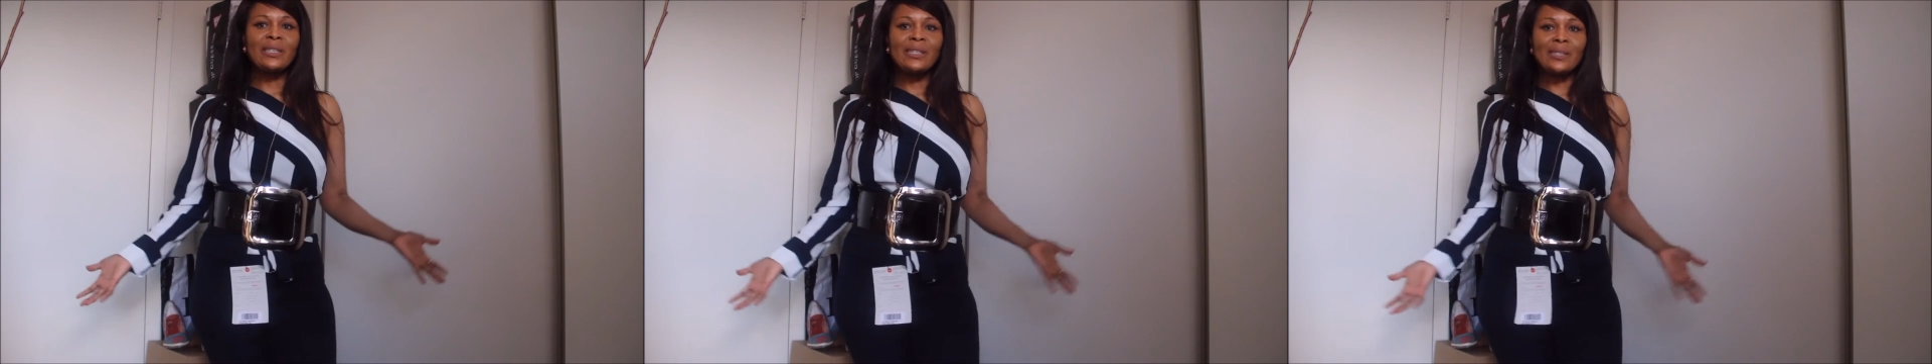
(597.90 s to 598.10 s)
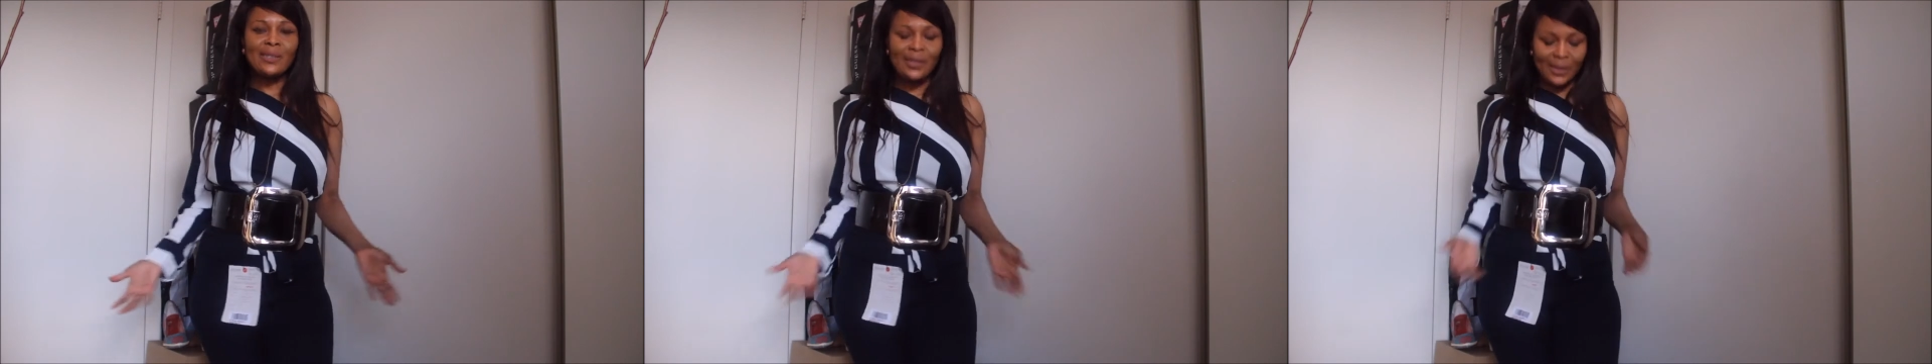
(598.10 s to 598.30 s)

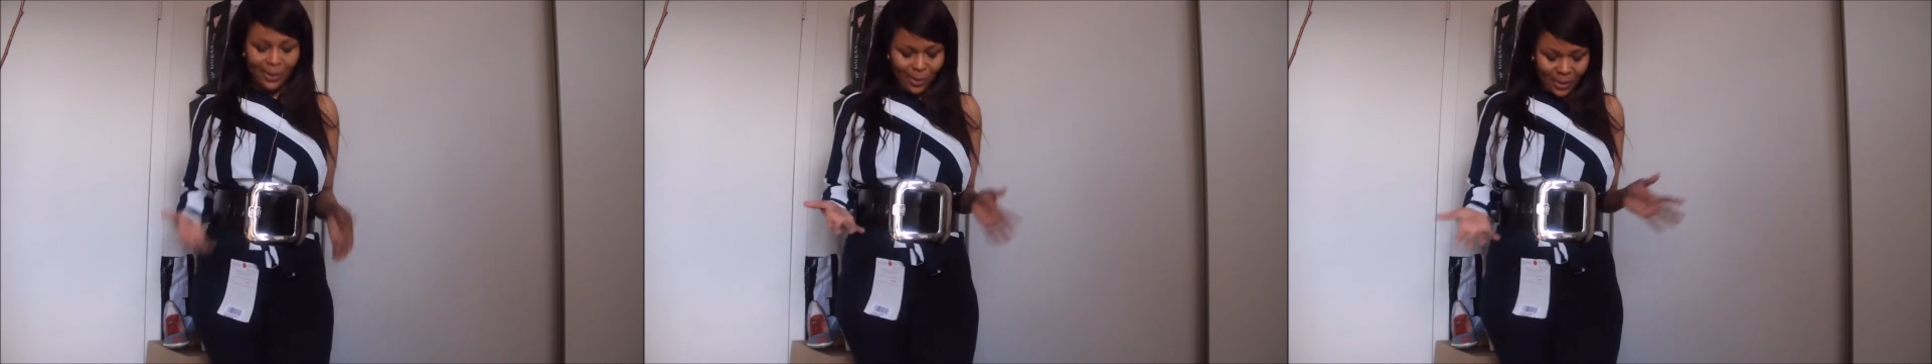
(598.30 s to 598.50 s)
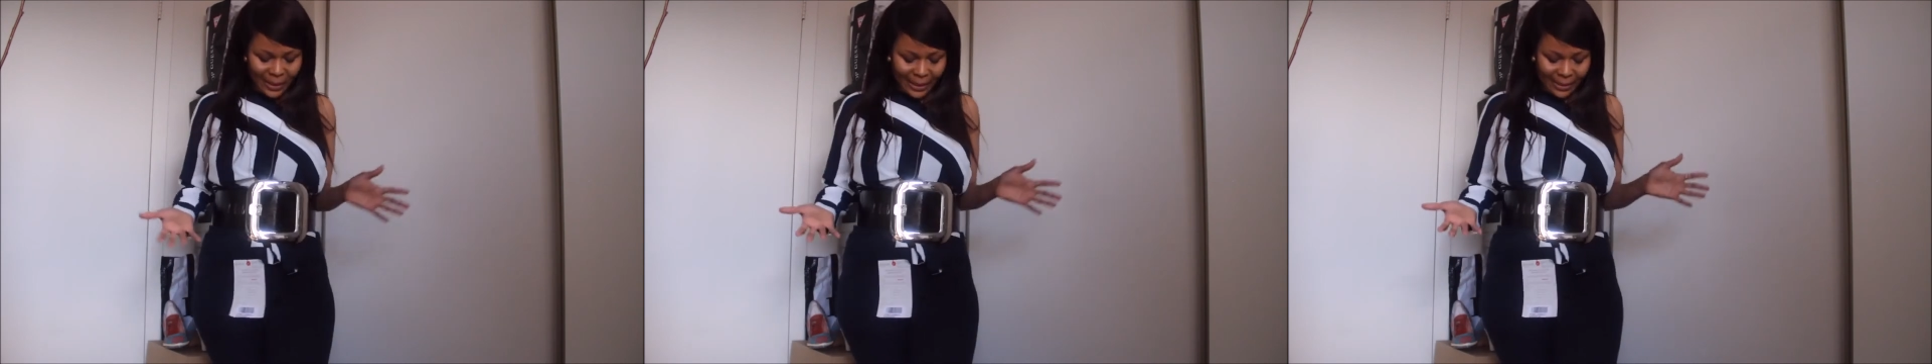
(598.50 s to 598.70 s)
doesn't
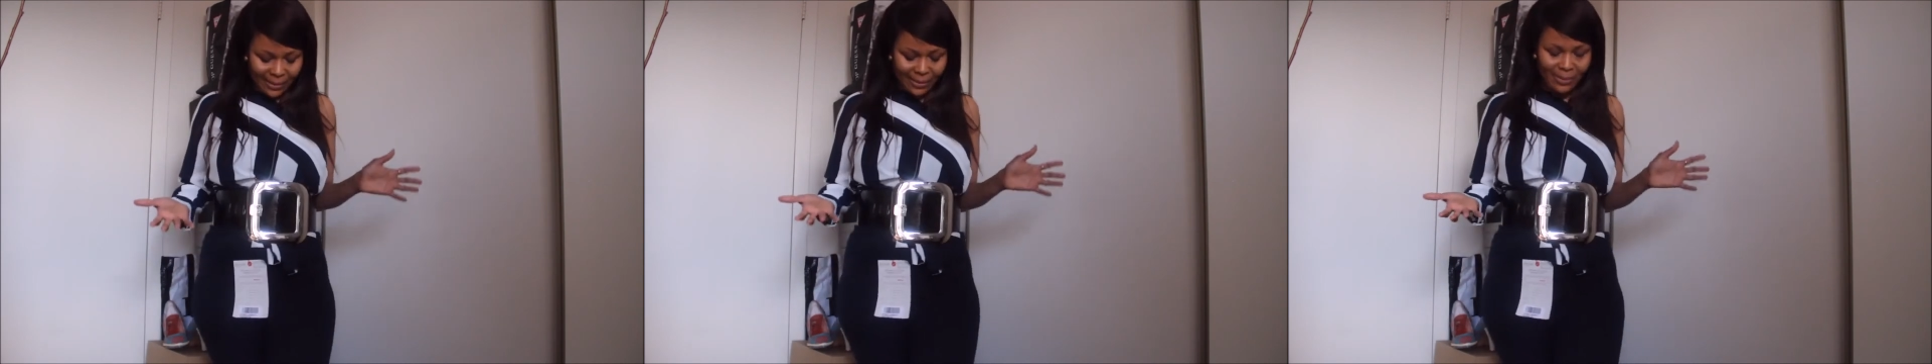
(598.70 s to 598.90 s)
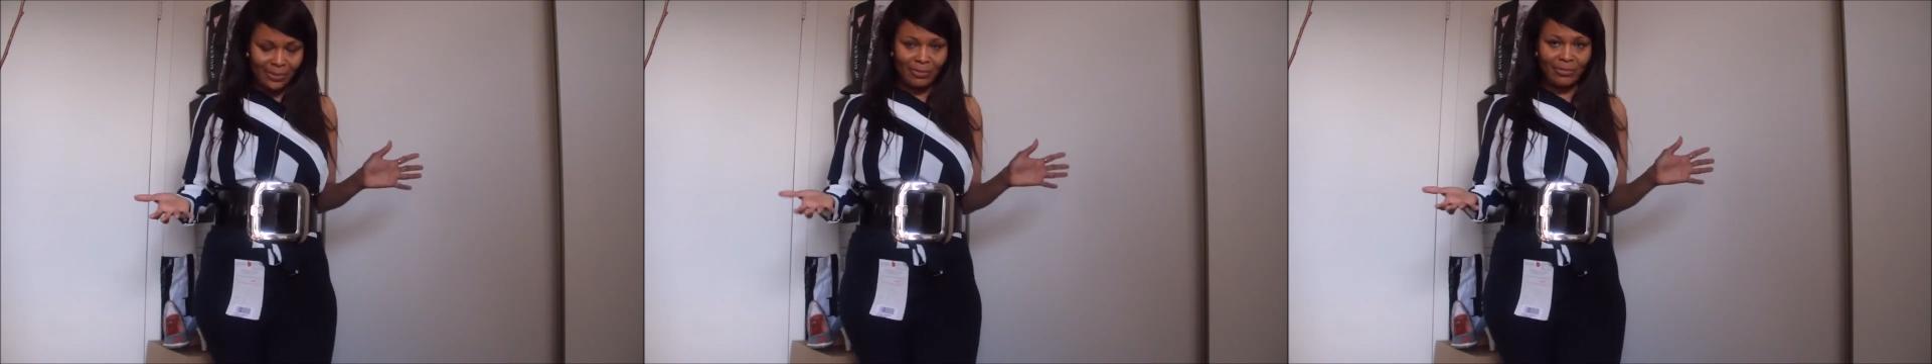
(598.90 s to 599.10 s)
suit it
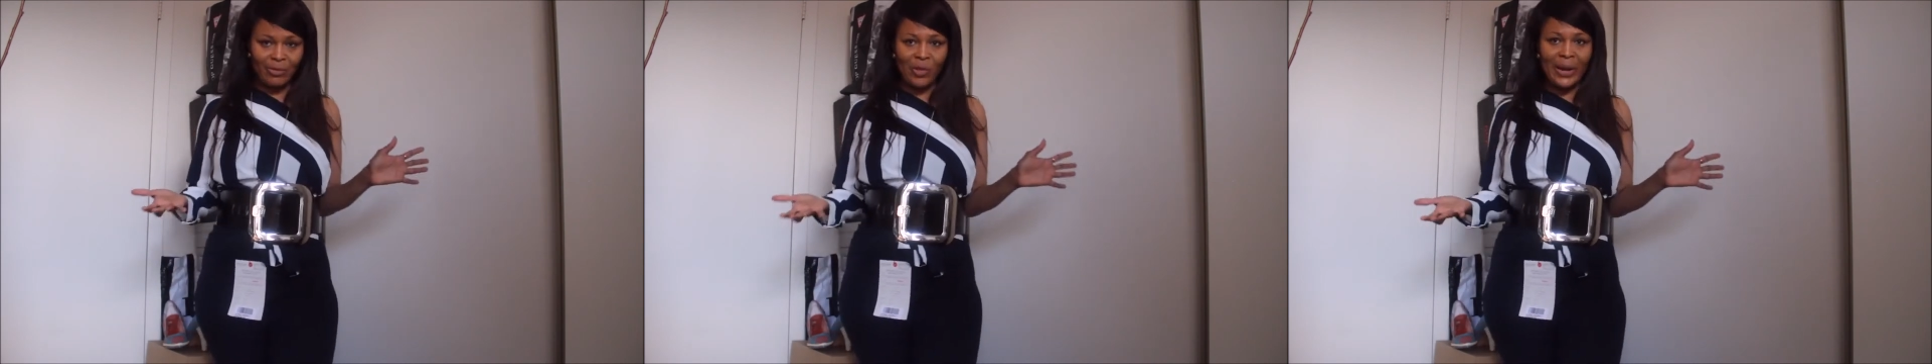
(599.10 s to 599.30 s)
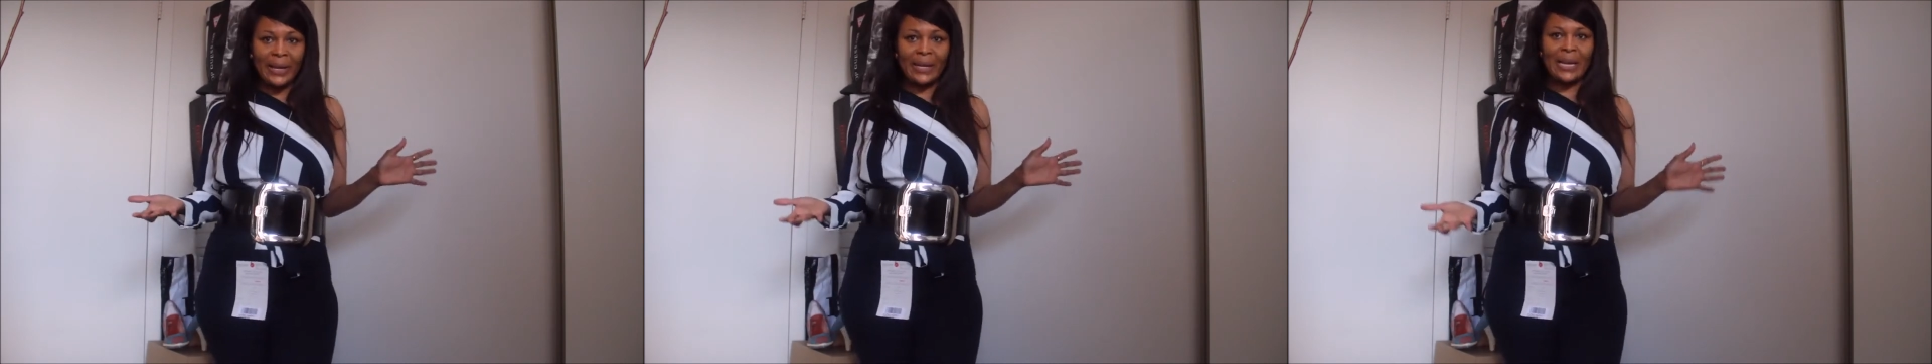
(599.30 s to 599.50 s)

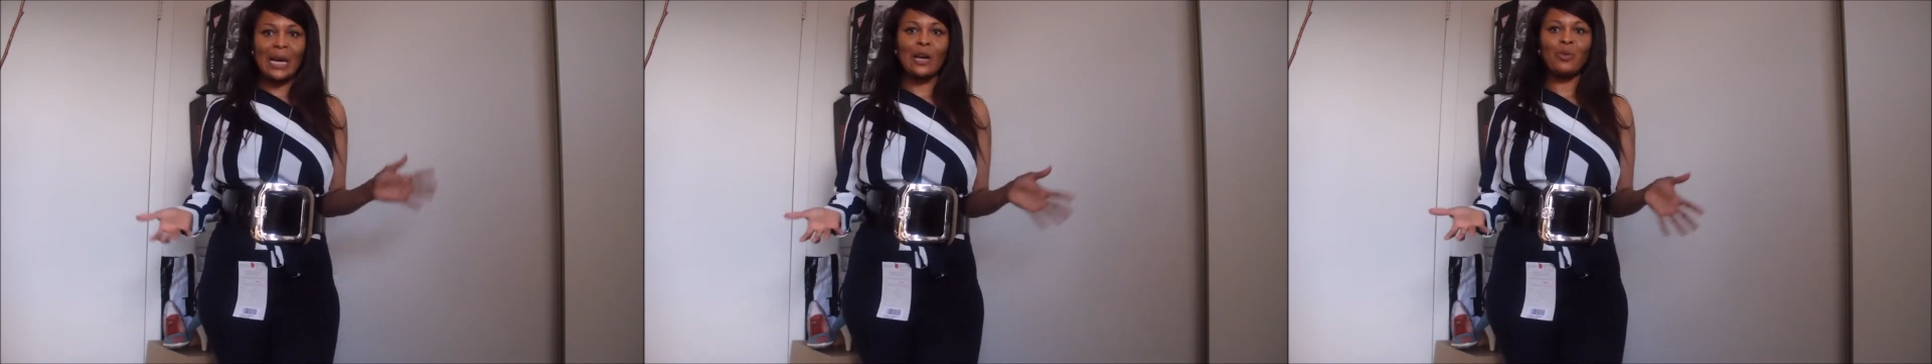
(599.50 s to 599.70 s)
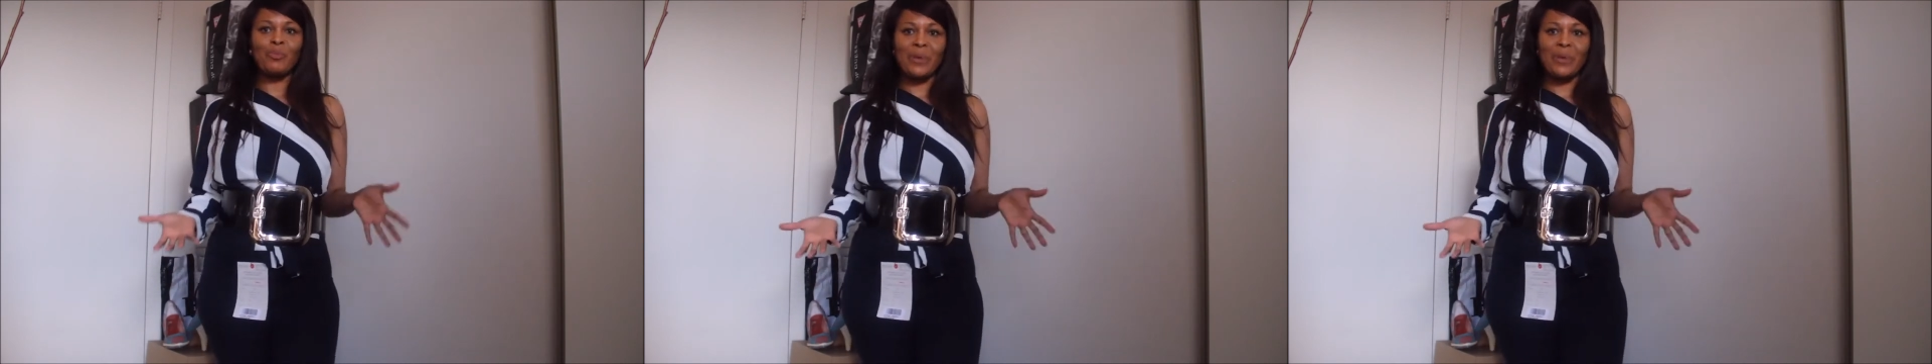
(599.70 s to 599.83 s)
right now,